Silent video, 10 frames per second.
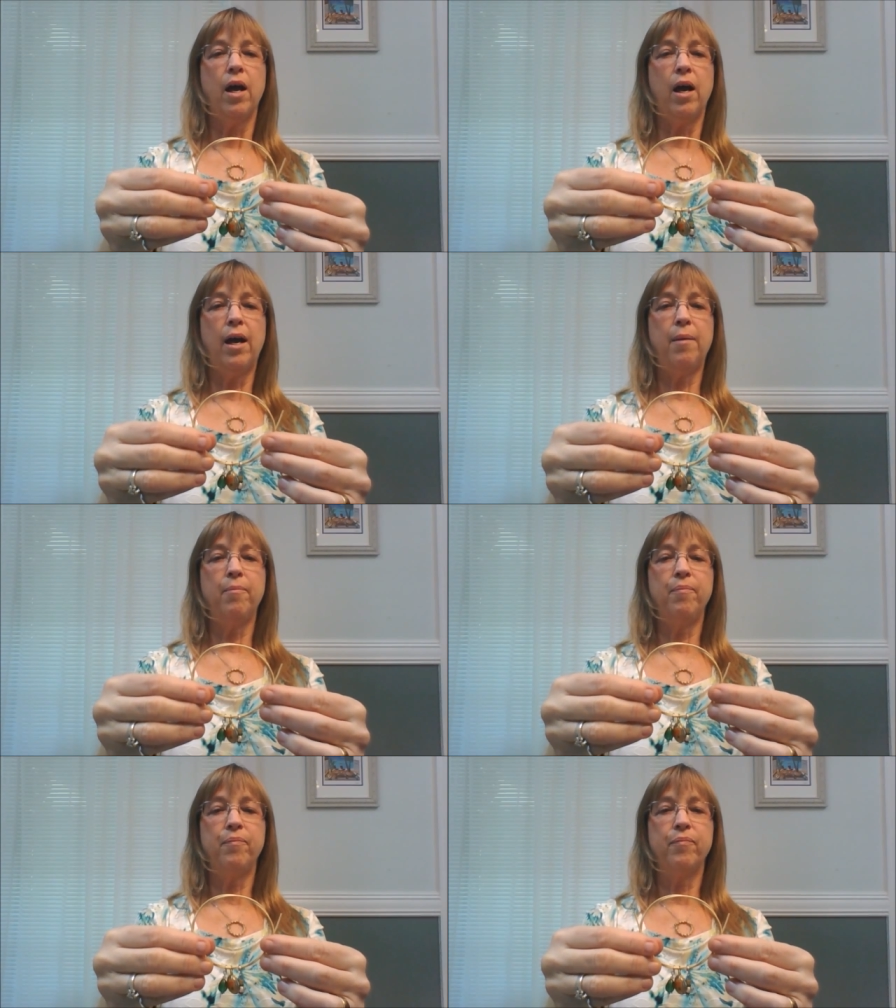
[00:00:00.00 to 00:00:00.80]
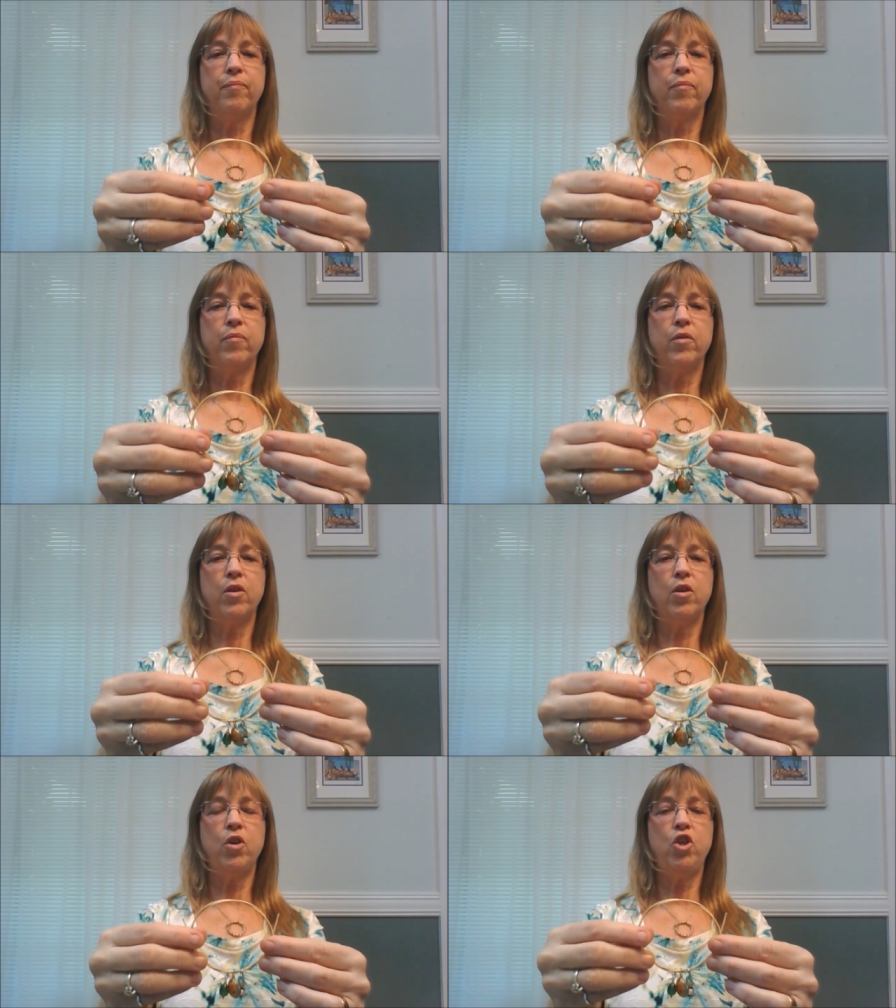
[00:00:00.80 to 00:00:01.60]
um,
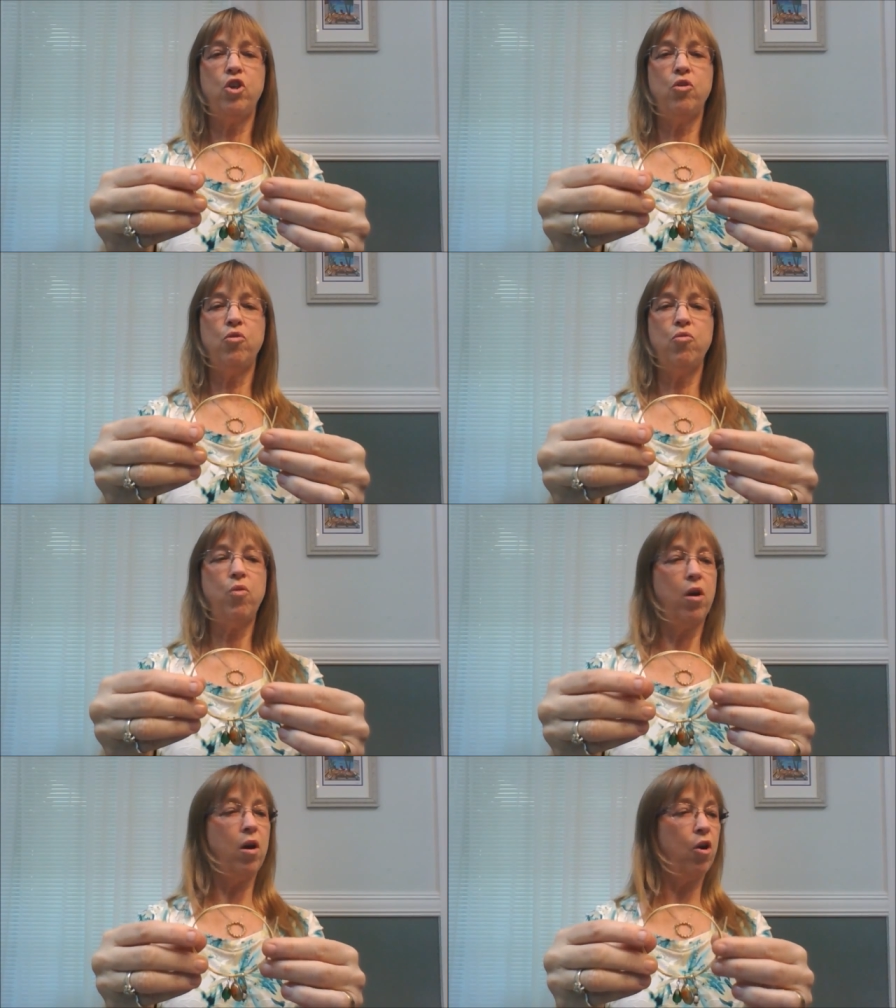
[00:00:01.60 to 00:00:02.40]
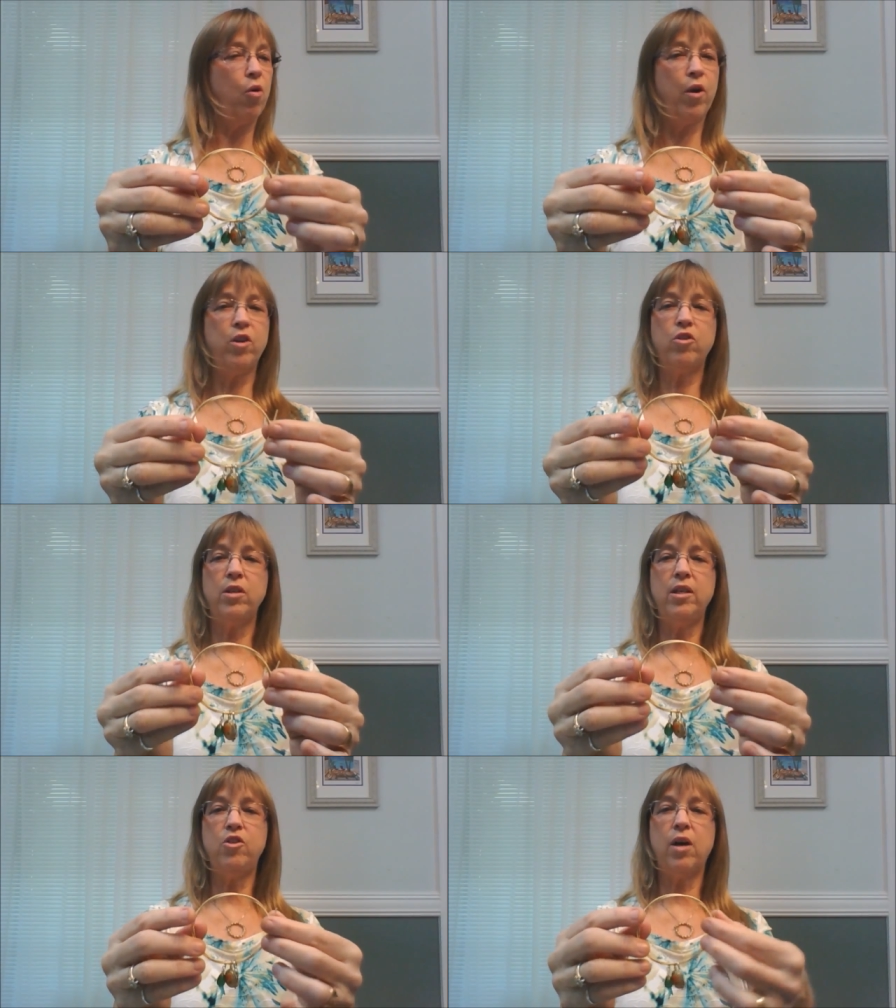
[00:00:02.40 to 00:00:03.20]
you are going to
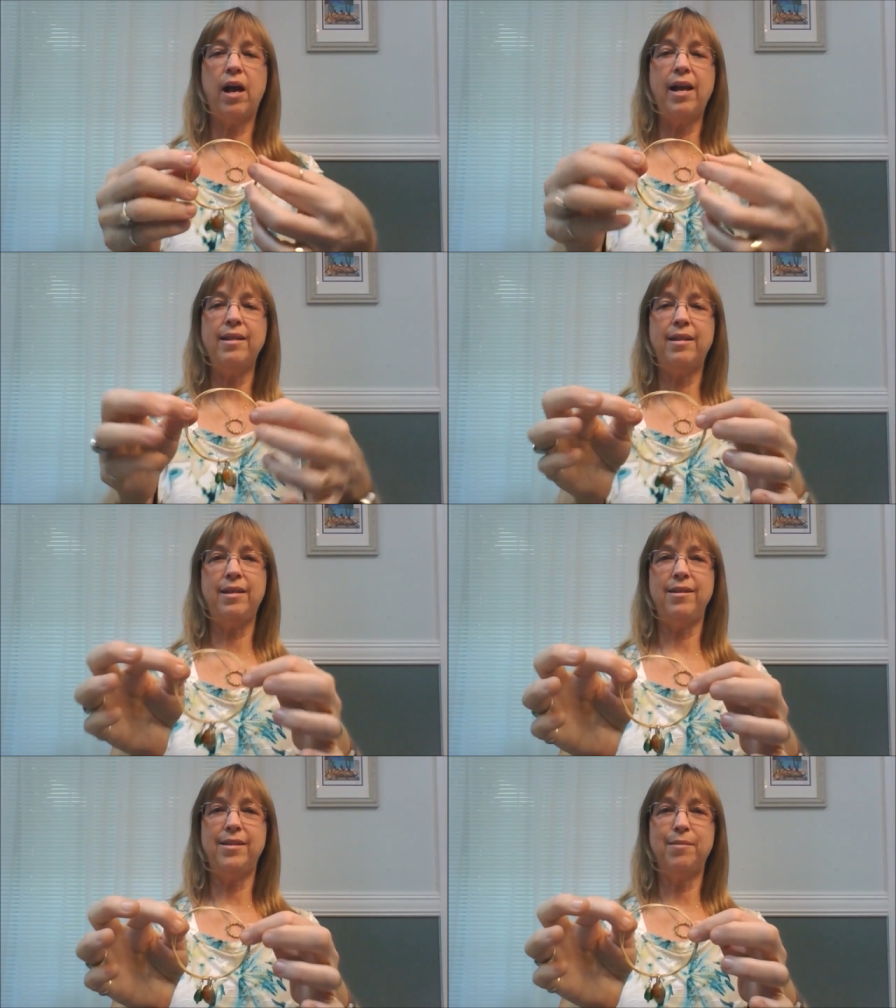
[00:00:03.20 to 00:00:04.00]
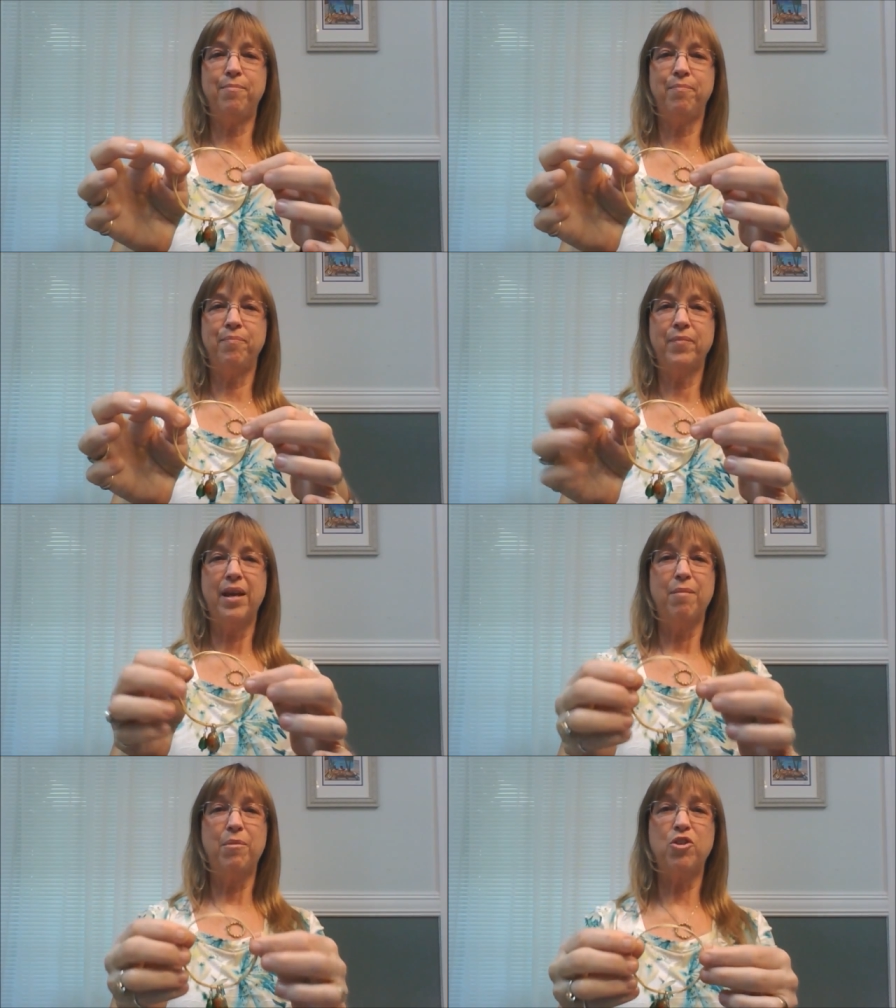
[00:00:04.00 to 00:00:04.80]
need to hide these
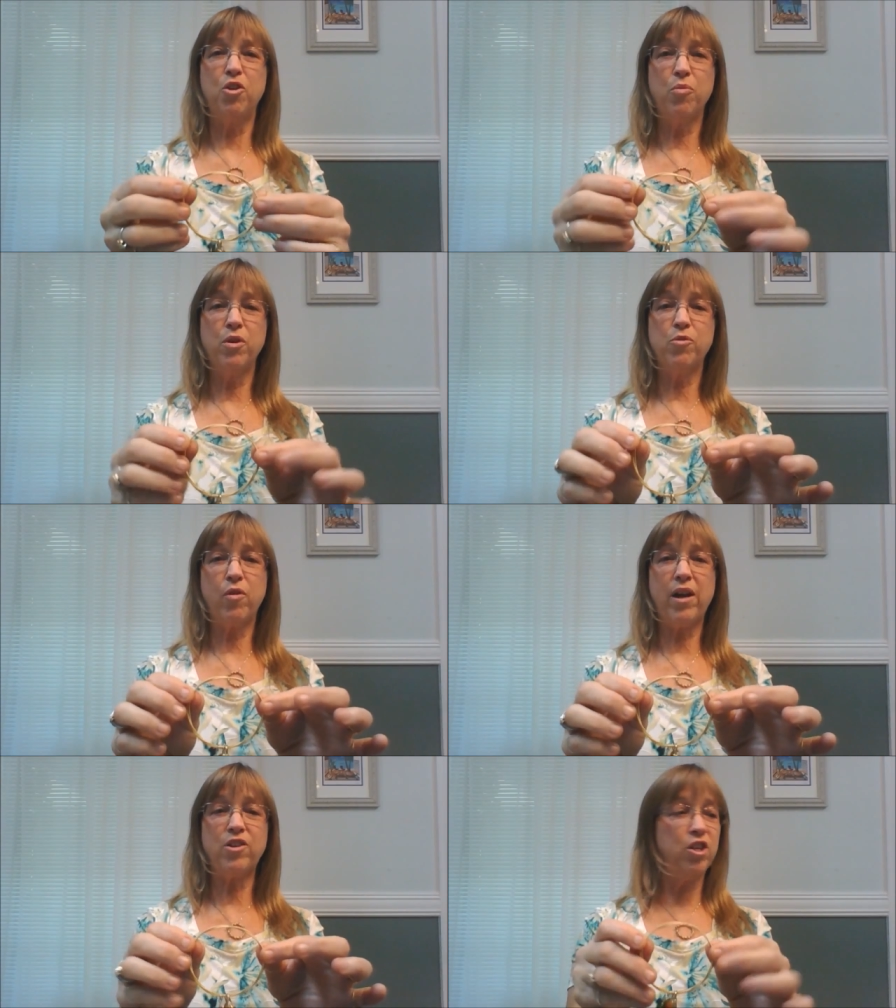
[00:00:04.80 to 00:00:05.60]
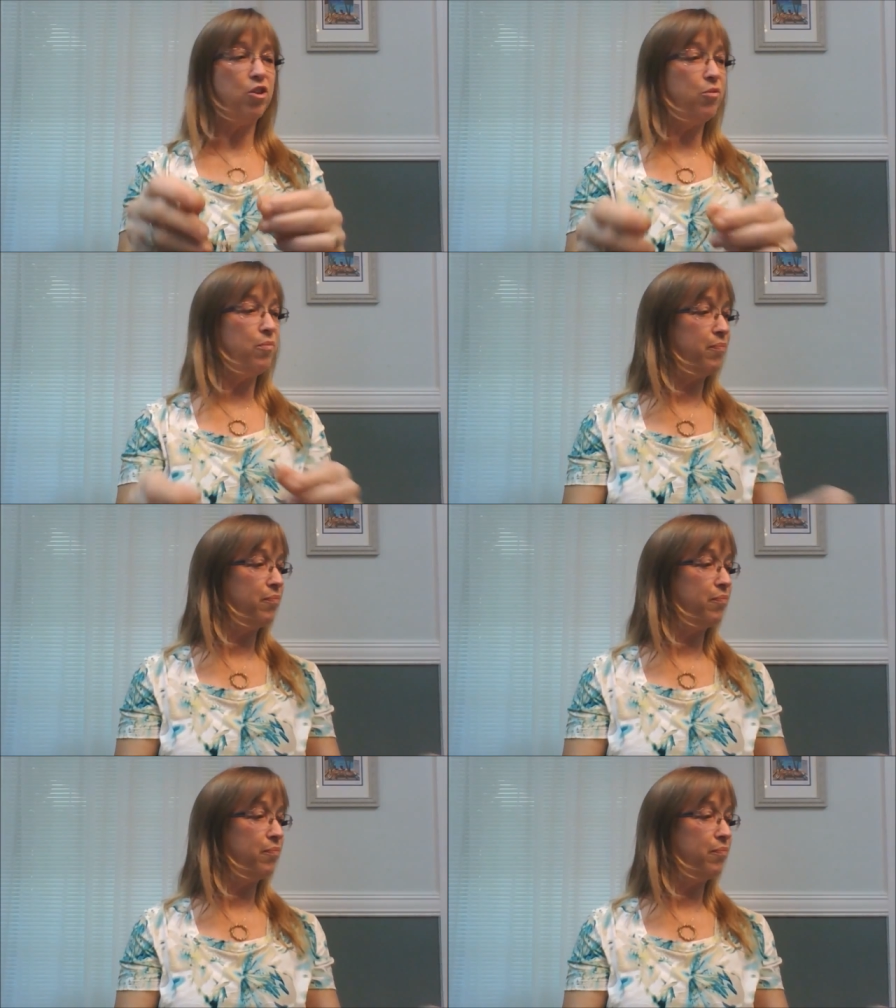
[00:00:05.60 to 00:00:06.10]
because you don't want them scratching you.